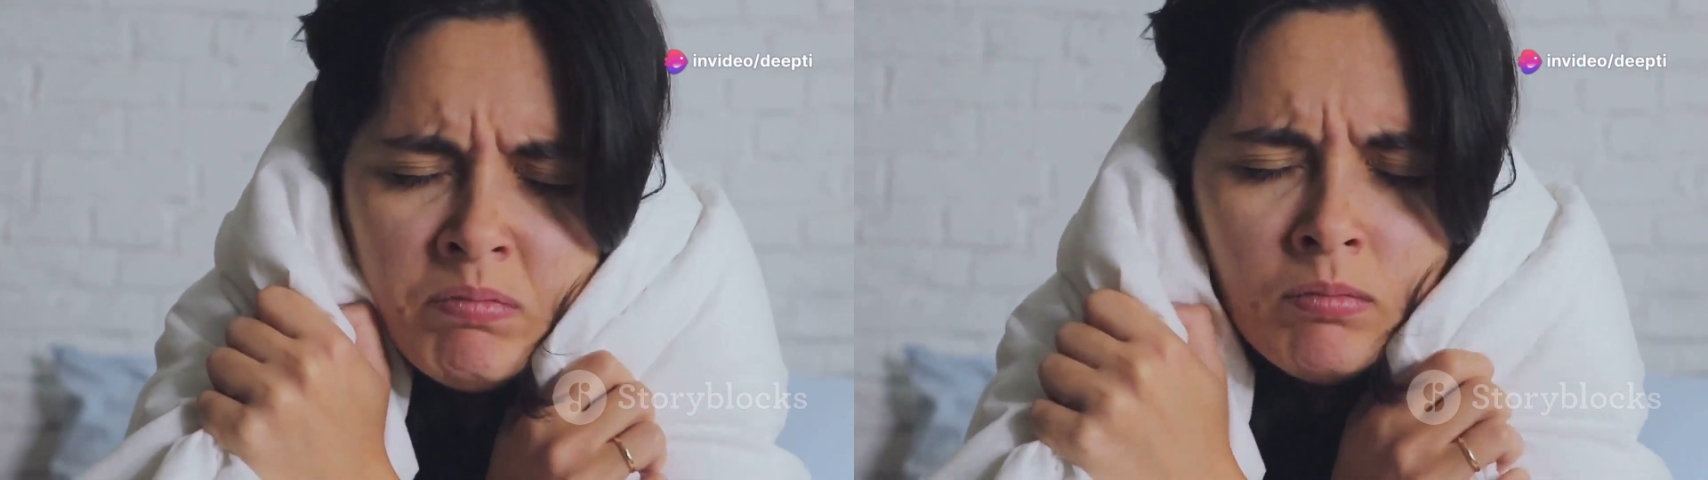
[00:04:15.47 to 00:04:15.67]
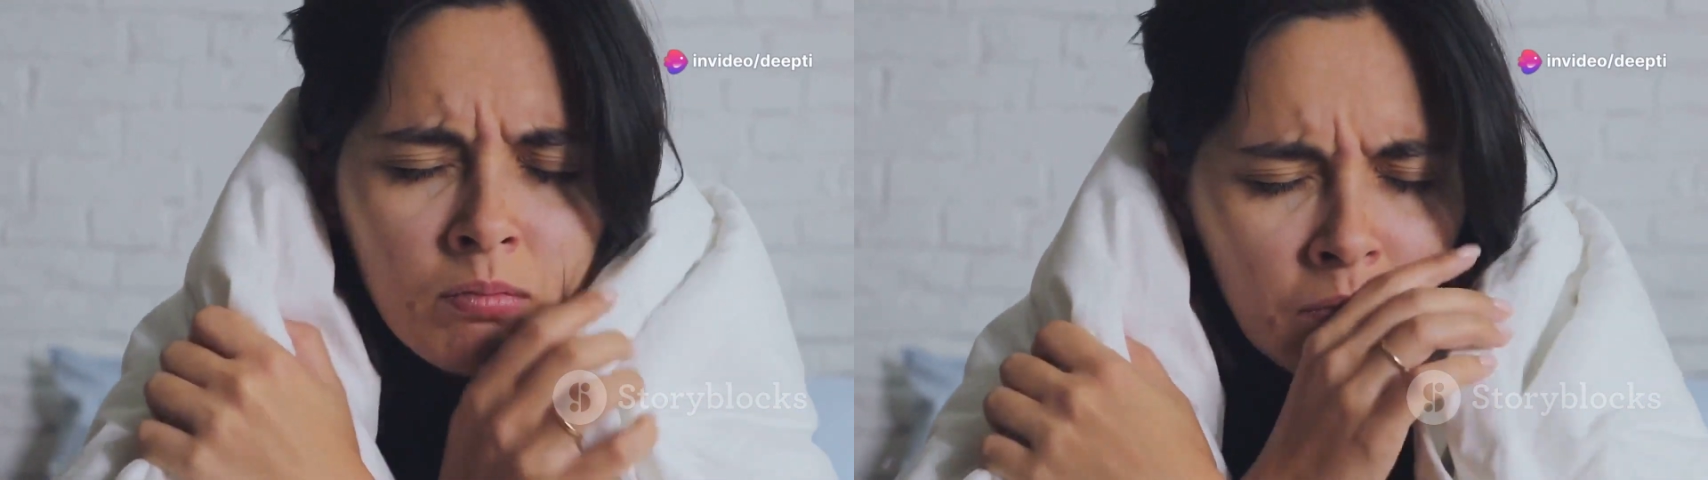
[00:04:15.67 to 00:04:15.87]

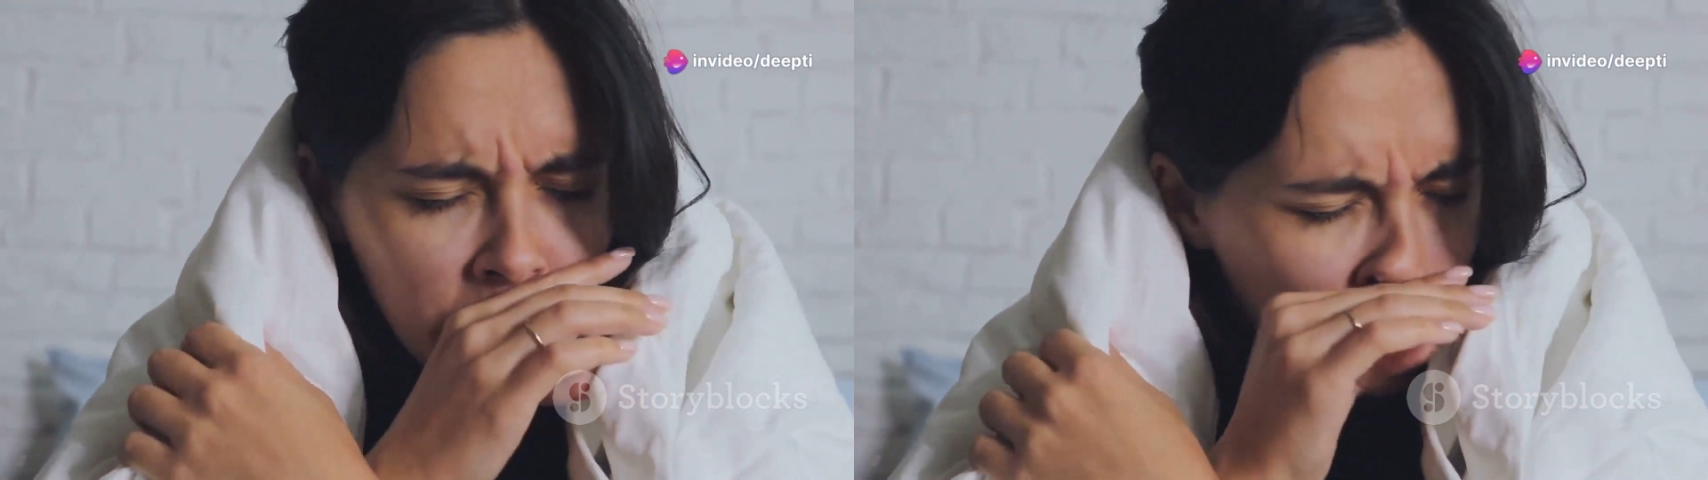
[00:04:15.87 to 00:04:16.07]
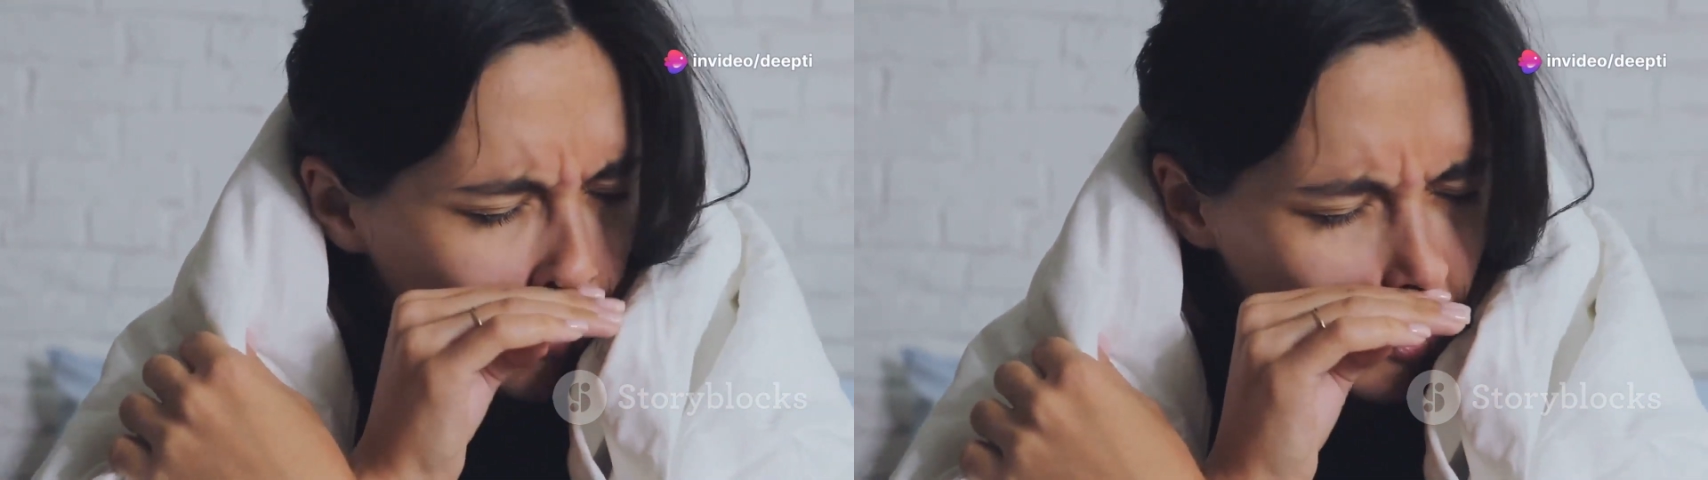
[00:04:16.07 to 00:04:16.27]
typically
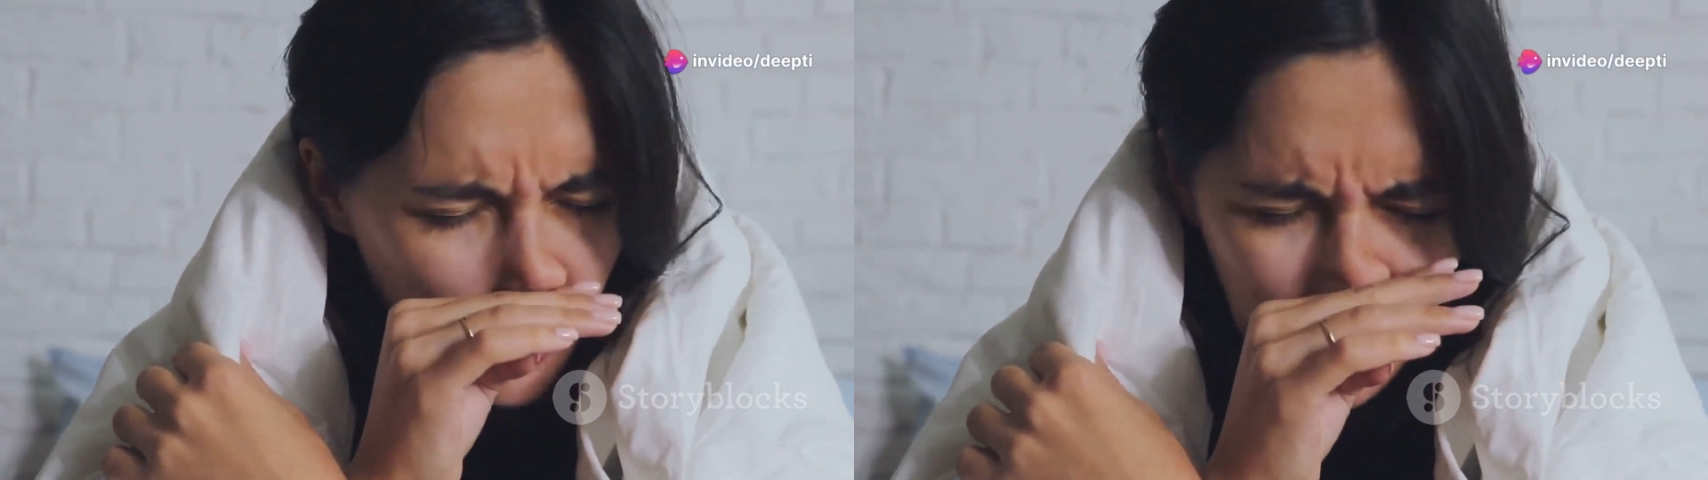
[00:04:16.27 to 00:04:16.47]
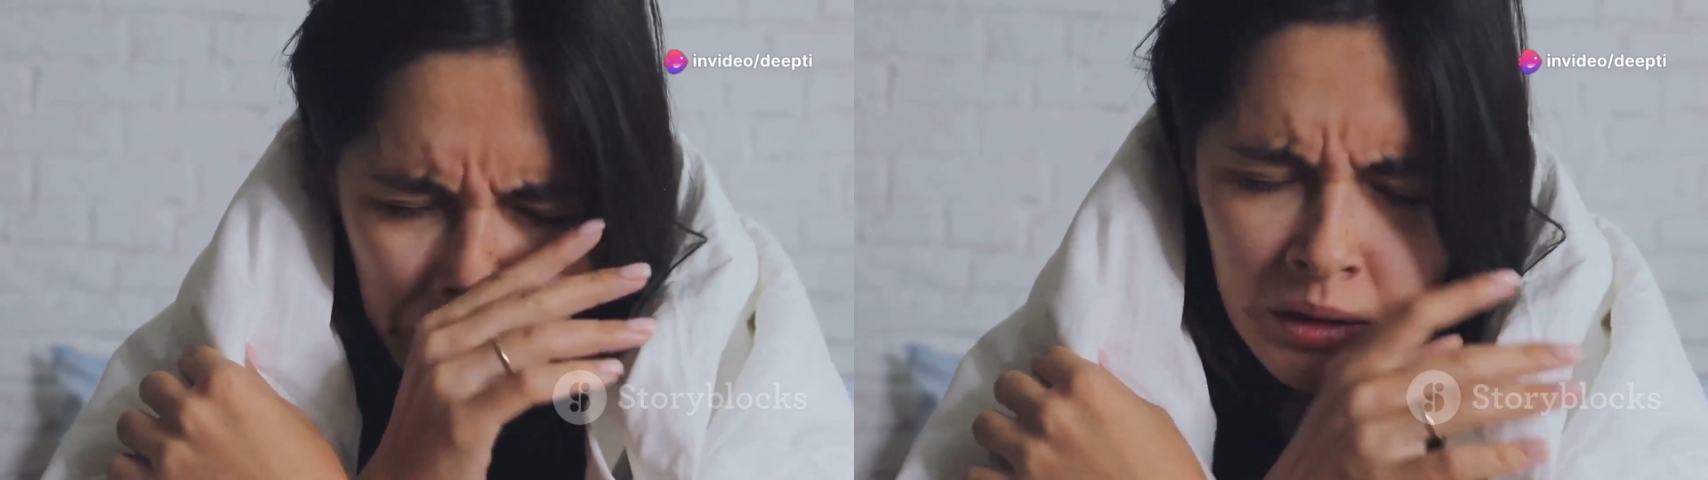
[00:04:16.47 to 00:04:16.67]
comes
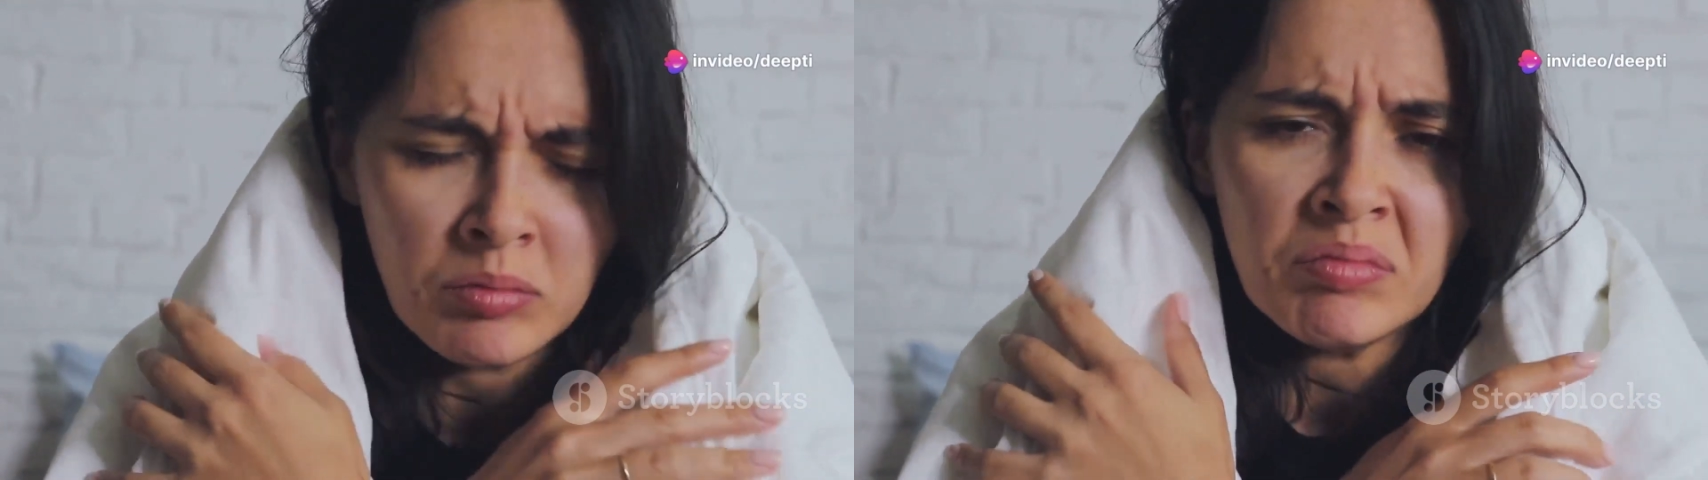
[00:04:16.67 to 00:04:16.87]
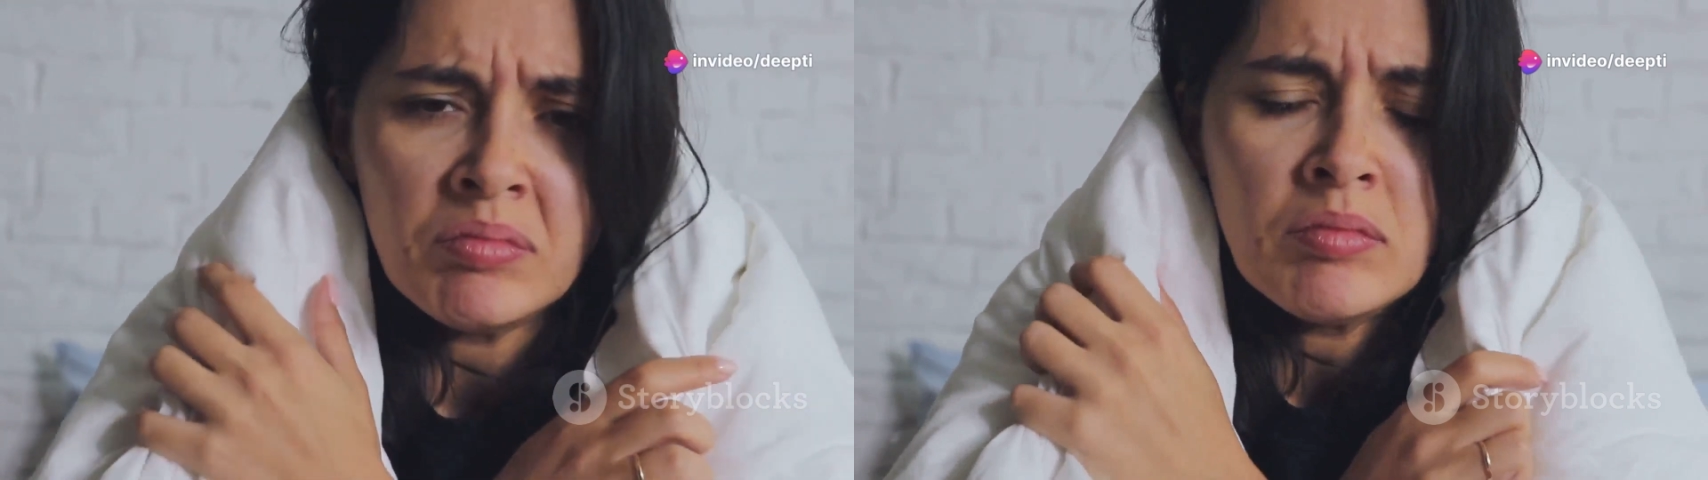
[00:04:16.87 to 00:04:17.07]
on
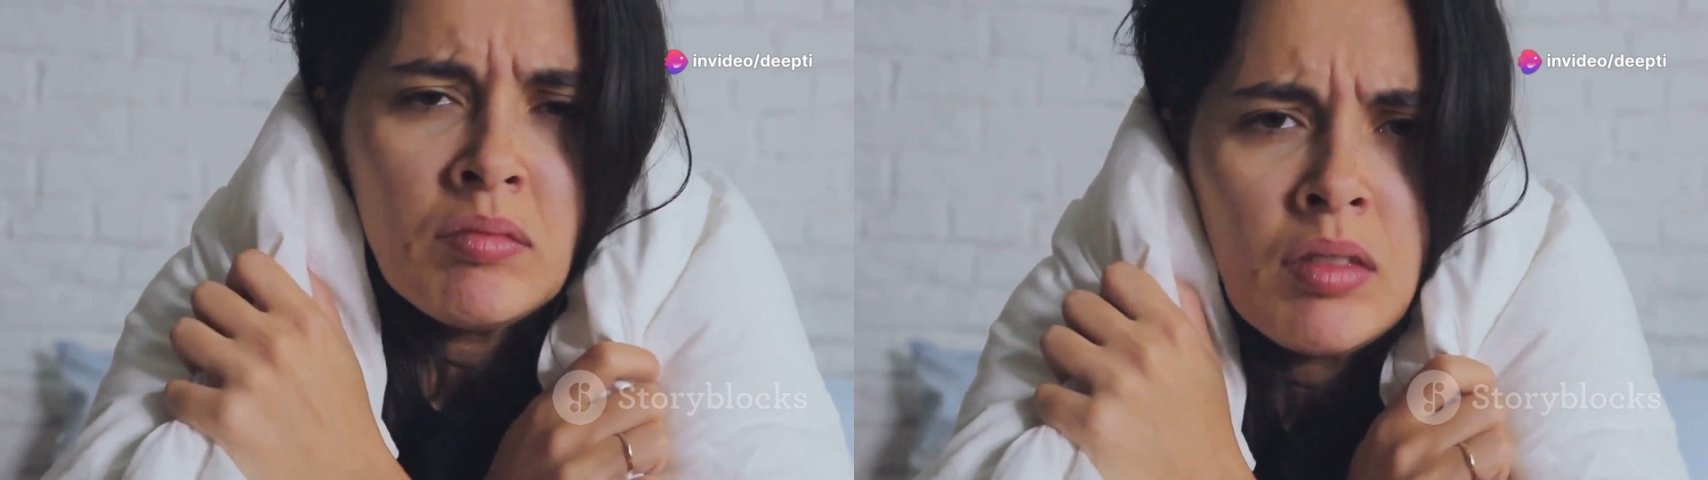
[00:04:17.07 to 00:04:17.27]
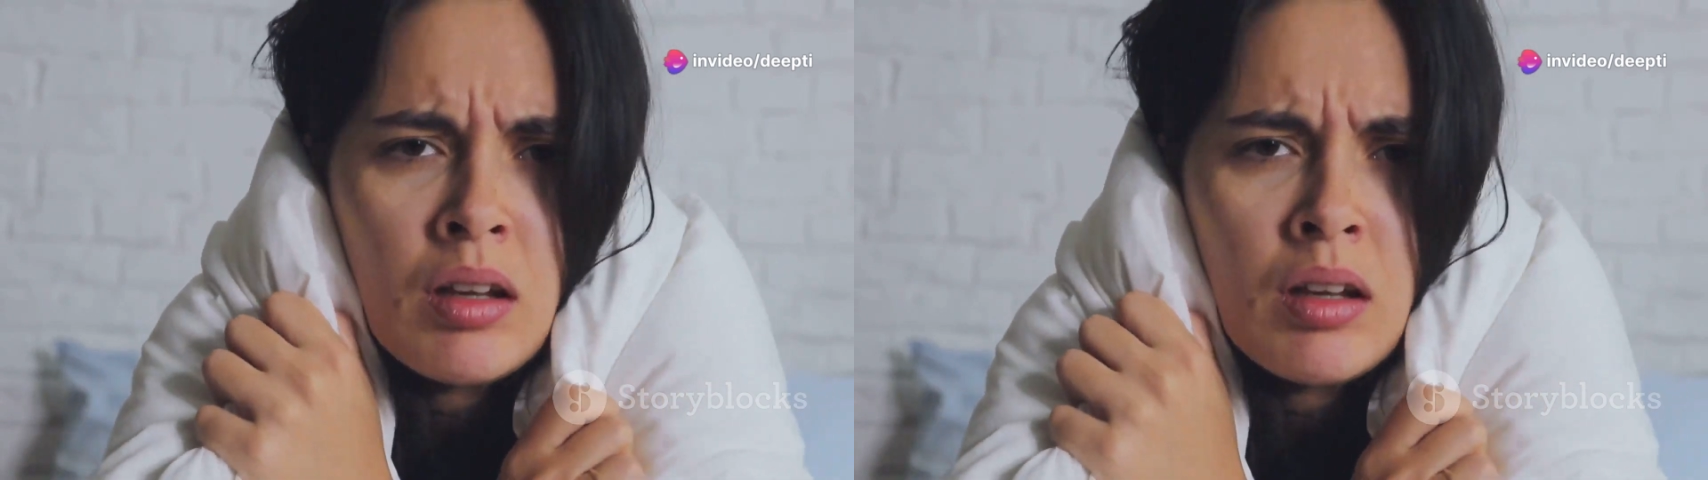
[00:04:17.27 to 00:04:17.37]
gradually